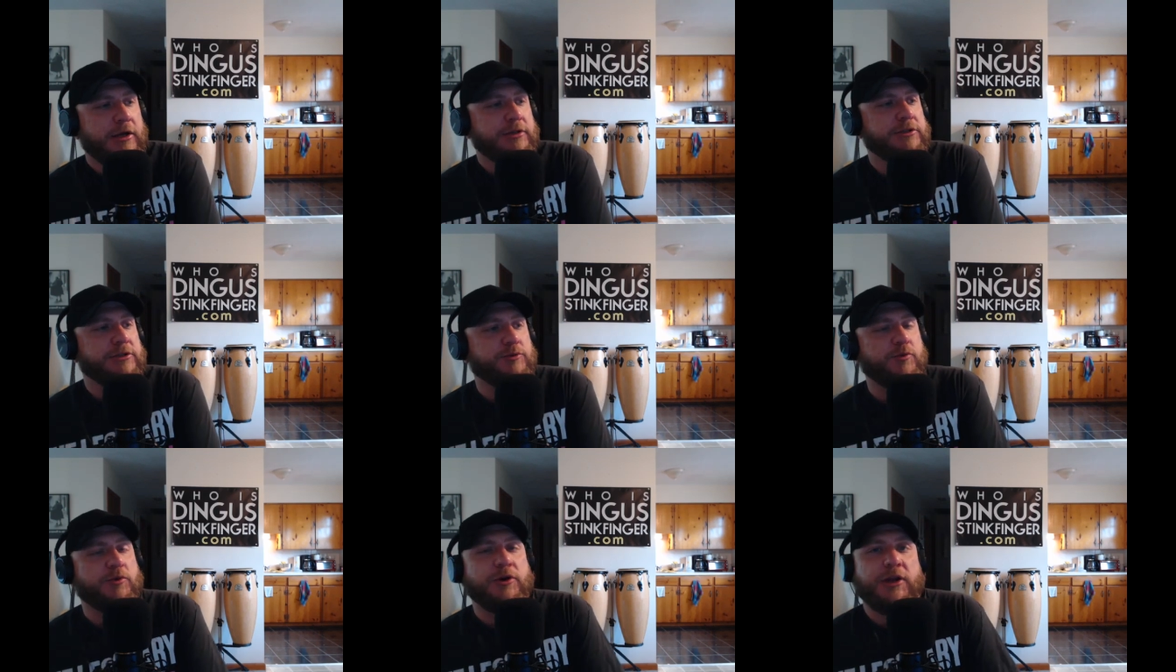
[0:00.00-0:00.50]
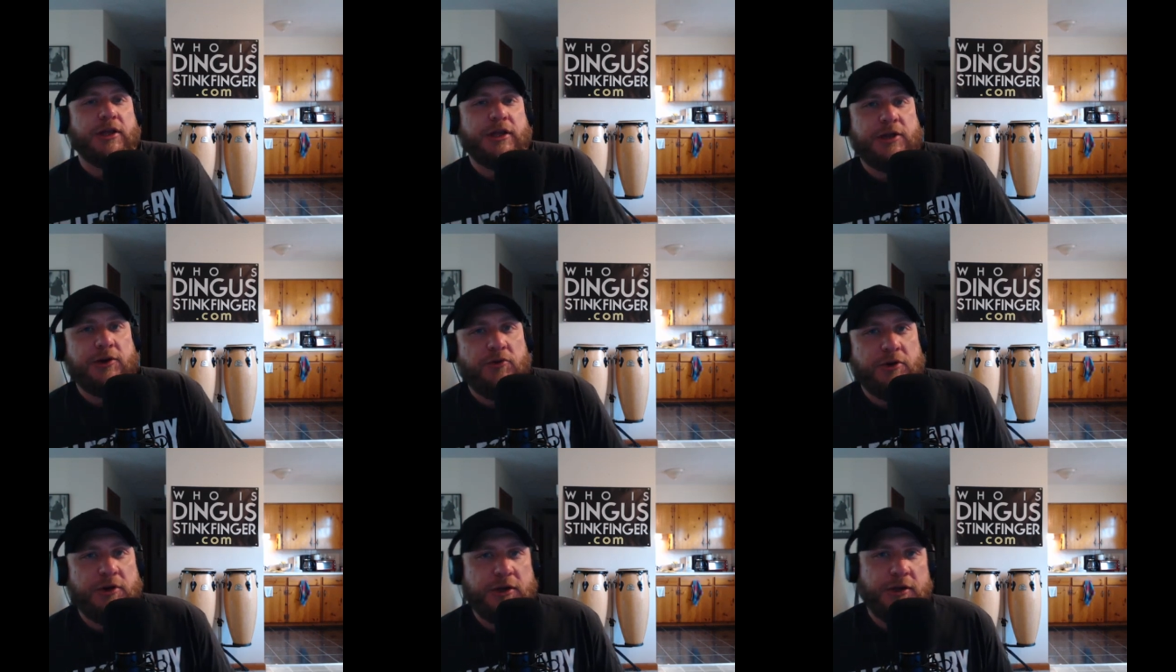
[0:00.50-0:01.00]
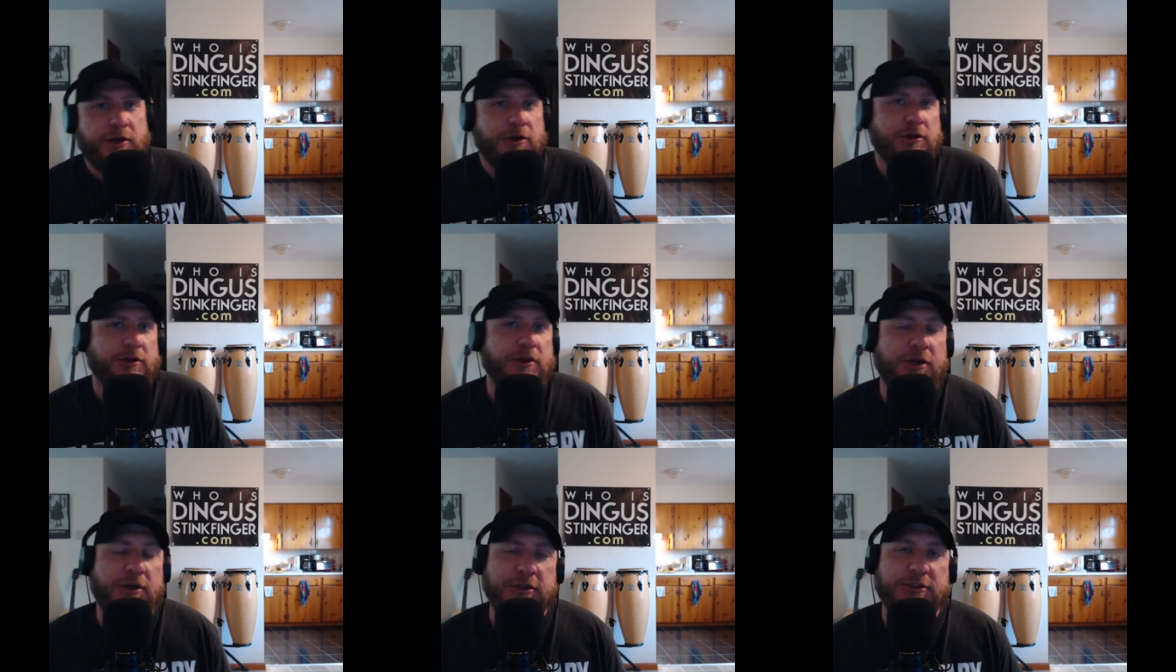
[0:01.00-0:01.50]
just wanted to get on here
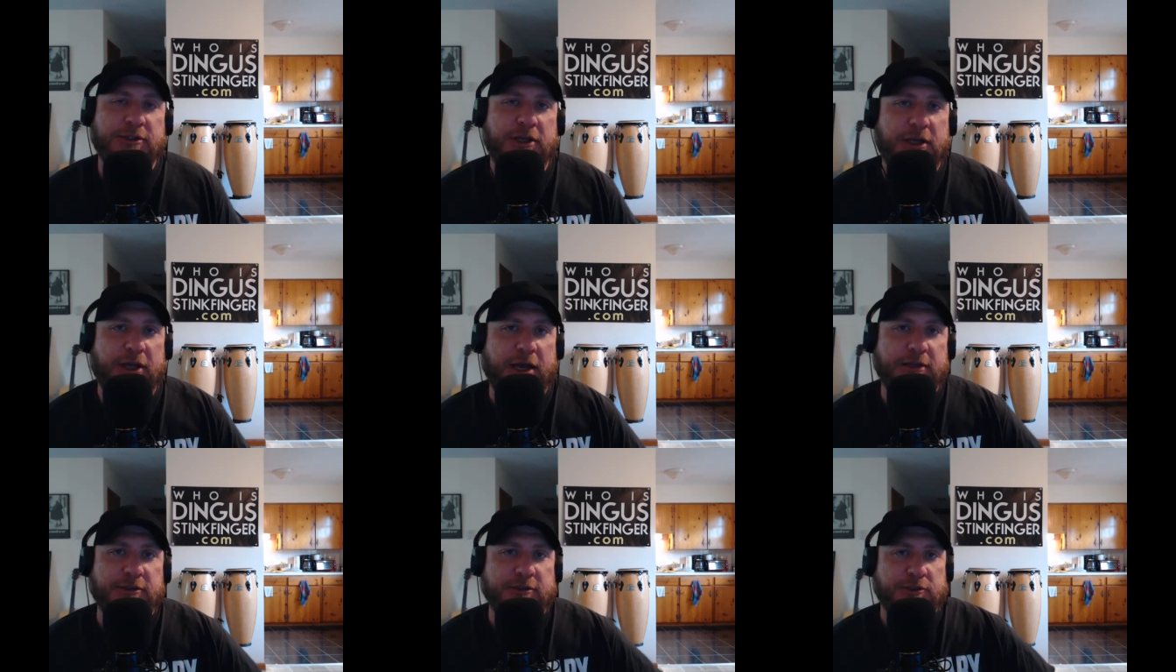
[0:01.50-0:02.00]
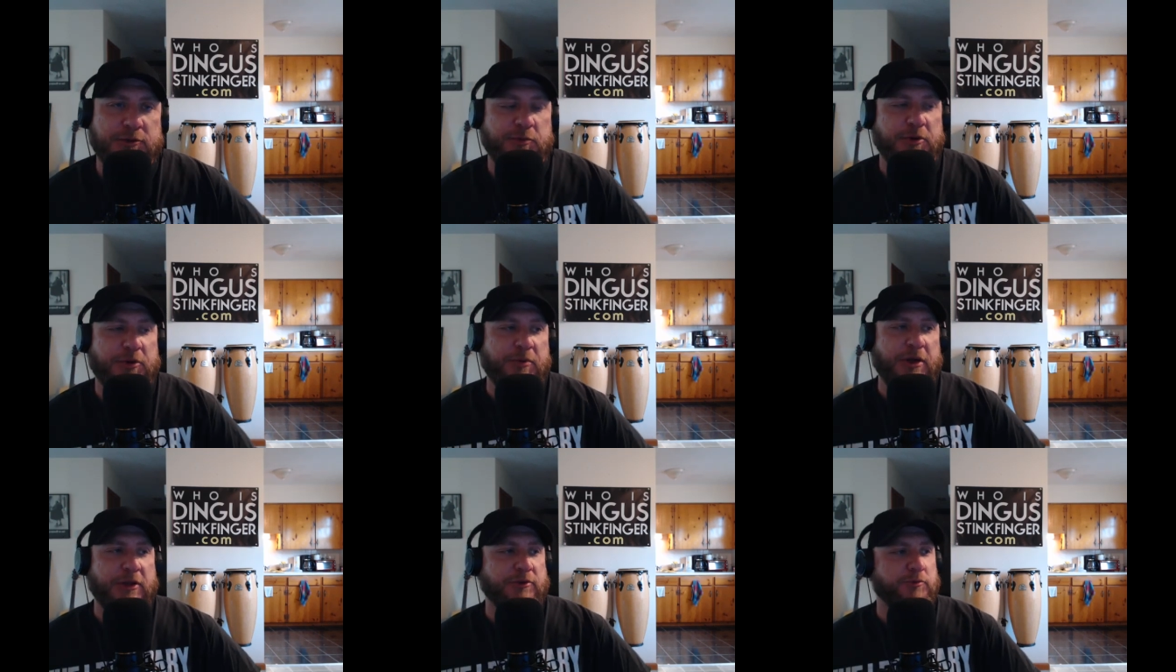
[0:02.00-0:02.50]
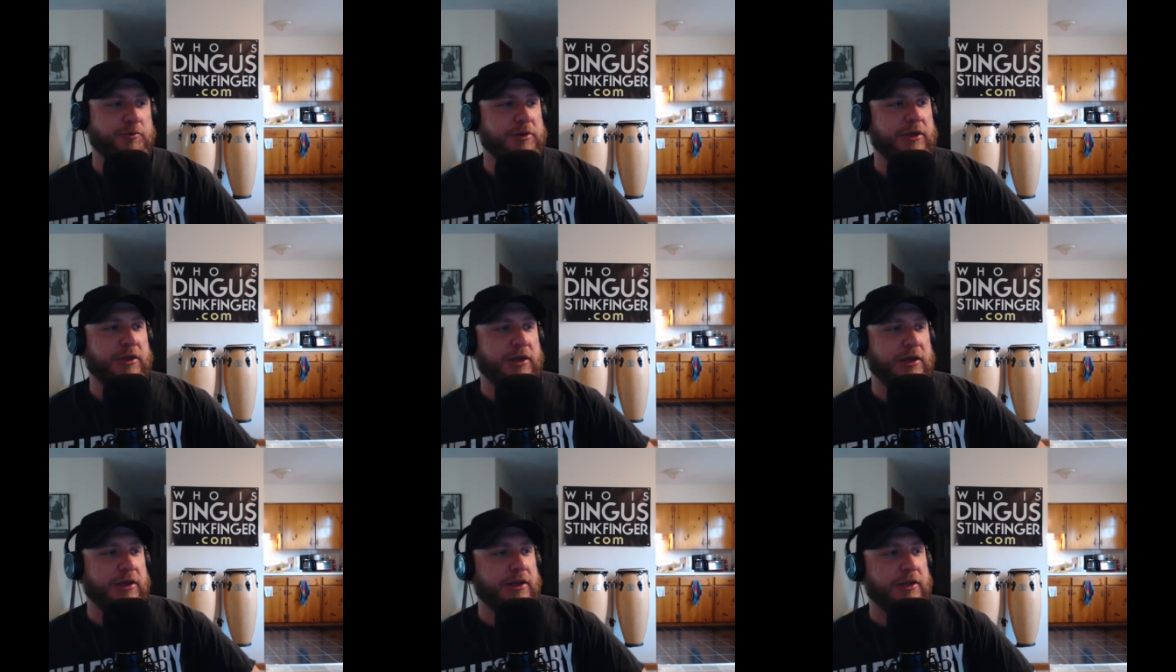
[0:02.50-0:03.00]
and tell you guys a little bit about the
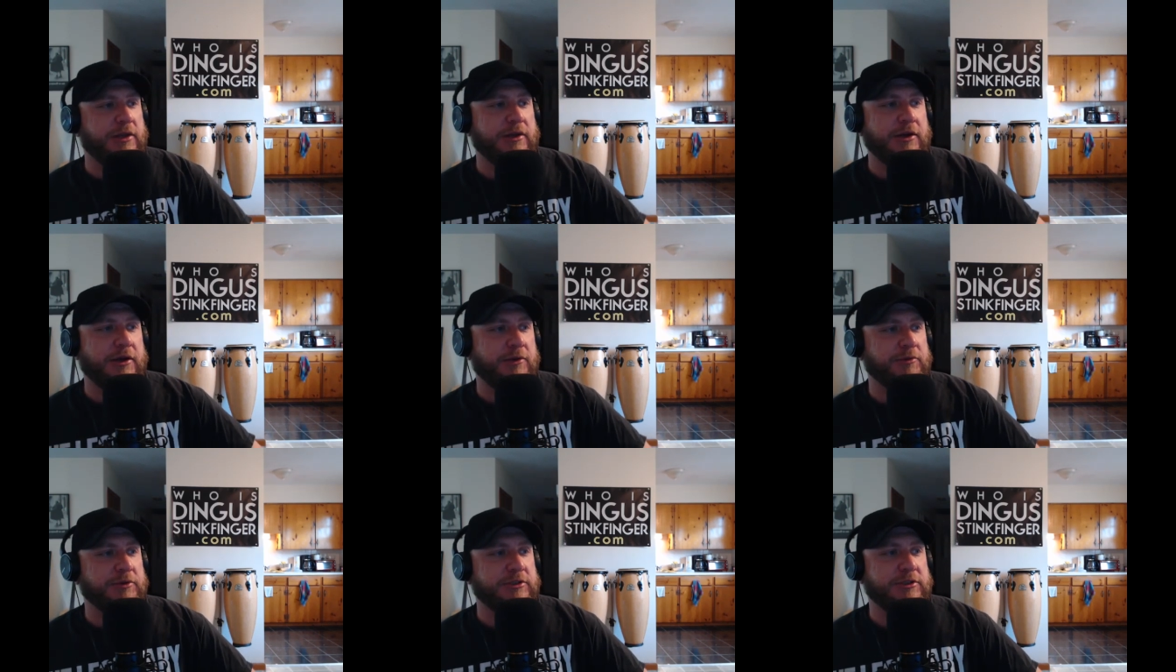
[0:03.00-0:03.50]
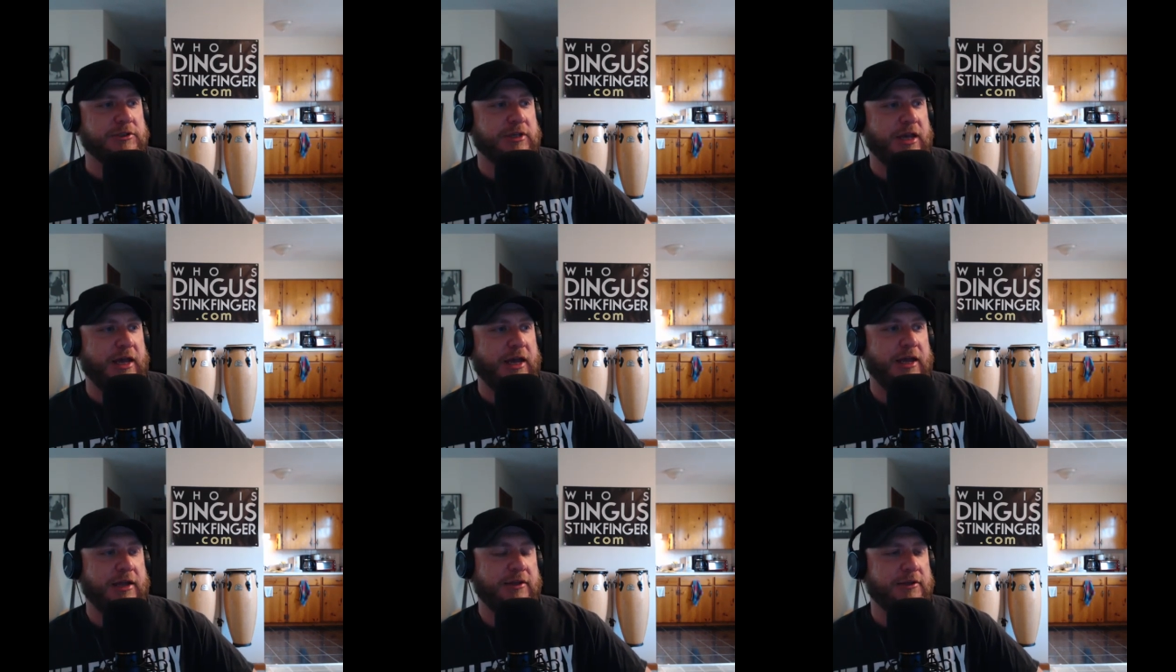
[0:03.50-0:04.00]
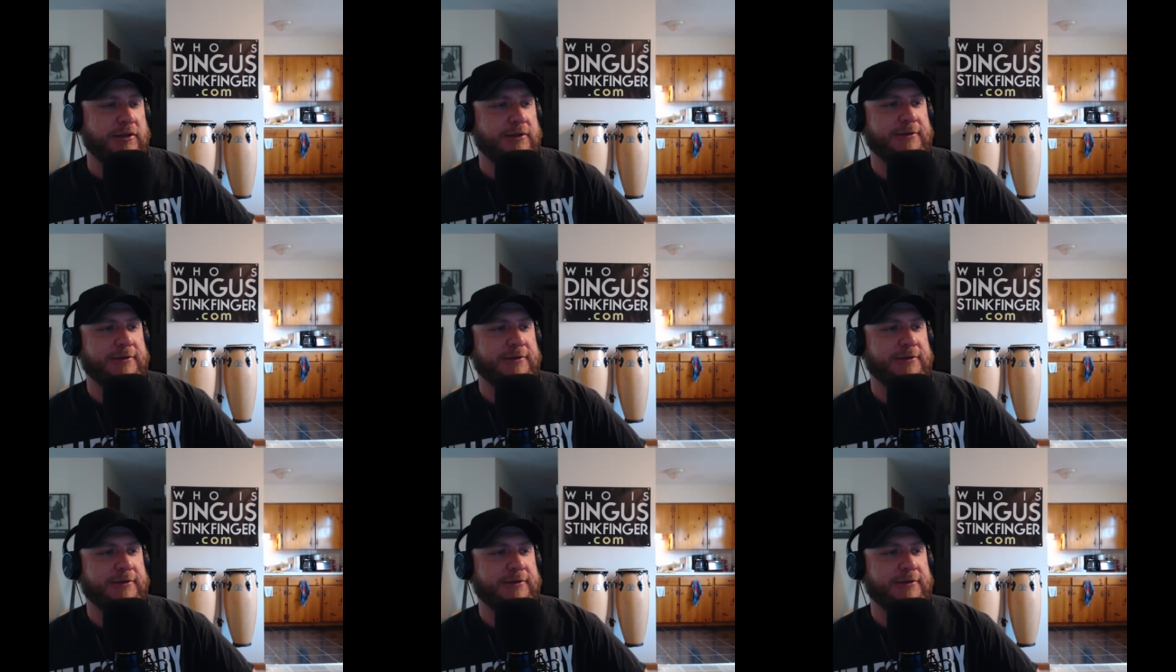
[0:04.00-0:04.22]
weekend we just had.